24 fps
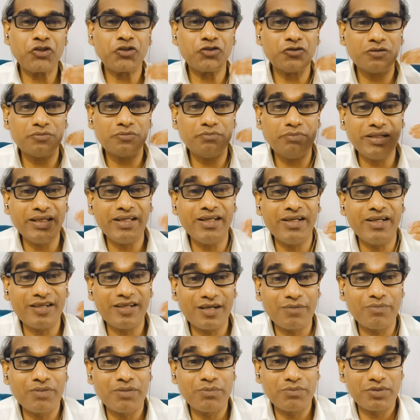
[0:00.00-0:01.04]
to be
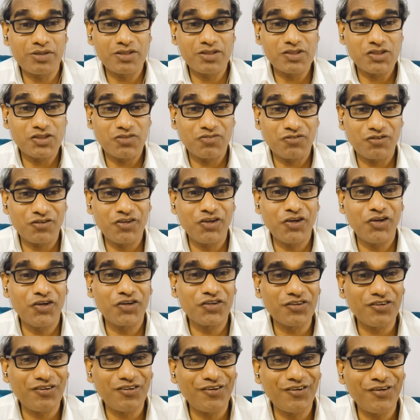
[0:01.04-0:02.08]
in remembrance of
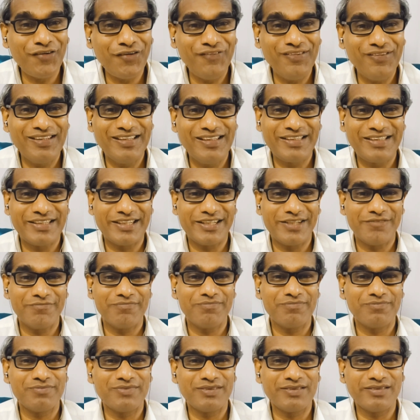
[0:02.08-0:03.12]
God all the
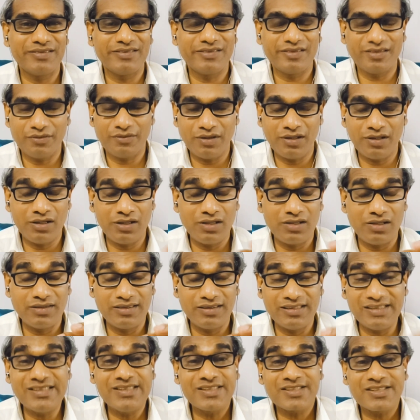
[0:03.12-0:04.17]
time.
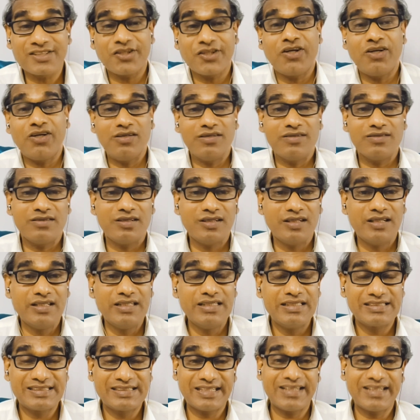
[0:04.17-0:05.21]
This is called
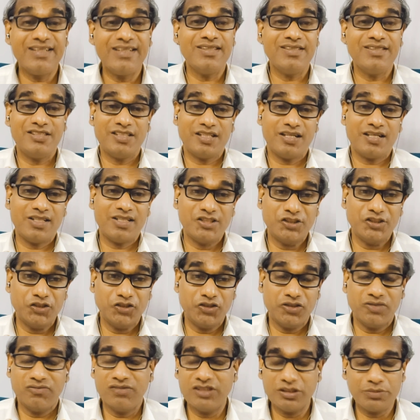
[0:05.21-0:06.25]
Sahaj Raj
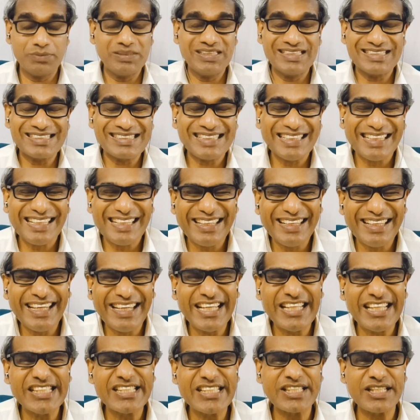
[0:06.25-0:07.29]
Yoga, which means the
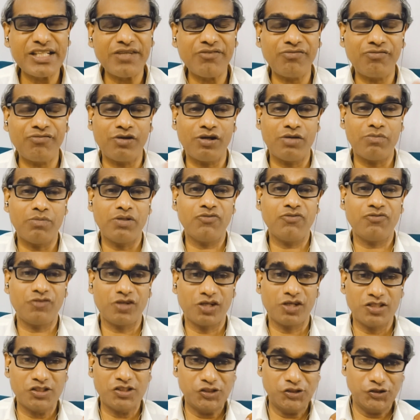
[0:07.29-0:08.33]
easy form of
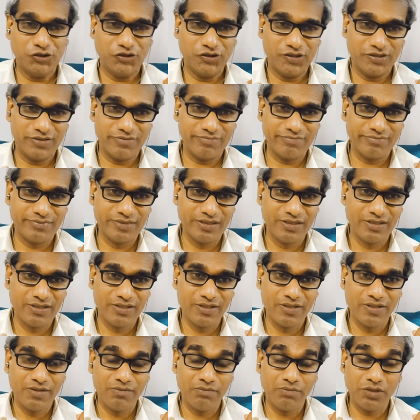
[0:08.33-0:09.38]
Raj Yoga.
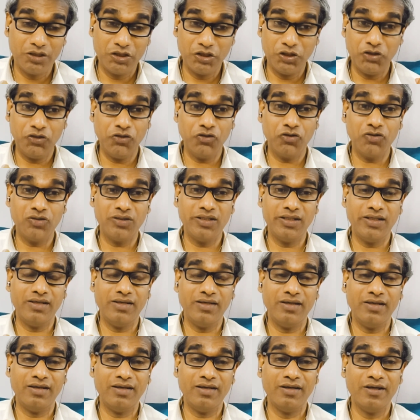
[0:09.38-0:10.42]
But you know
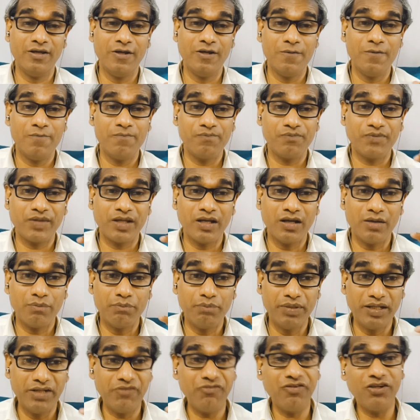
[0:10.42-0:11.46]
the
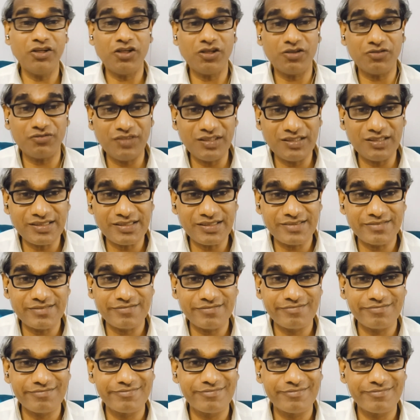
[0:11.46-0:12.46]
benefit of this?